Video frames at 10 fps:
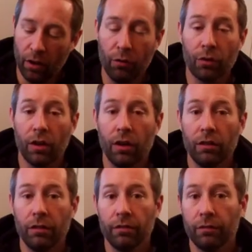
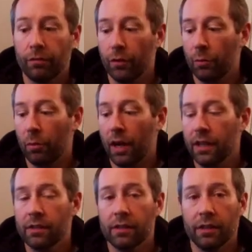overall, for the
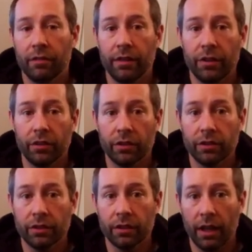price and the
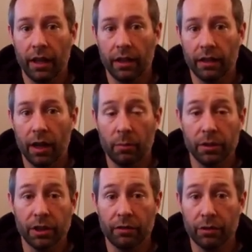features and how
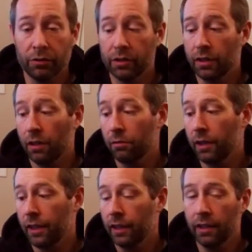much I've used it
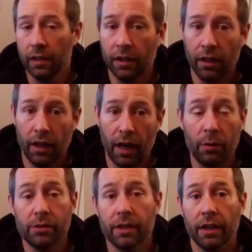already, I
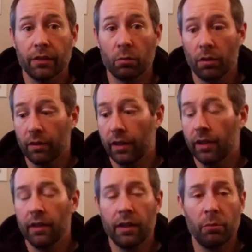would say it's worth it.
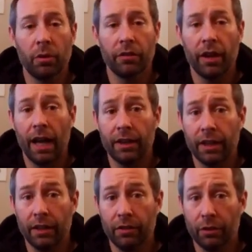But if I had to
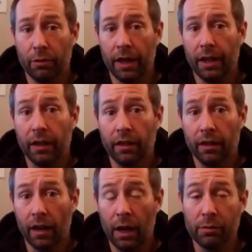give it a rating,
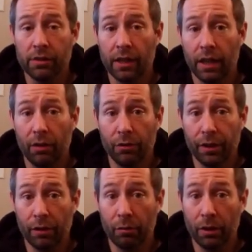I would say
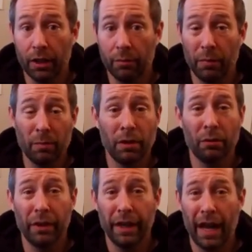only three, maybe
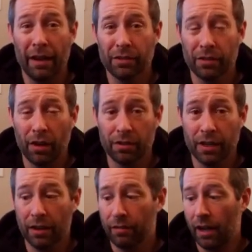three and a half stars
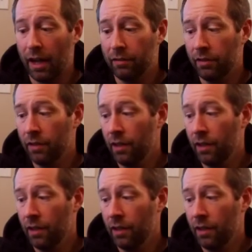out of five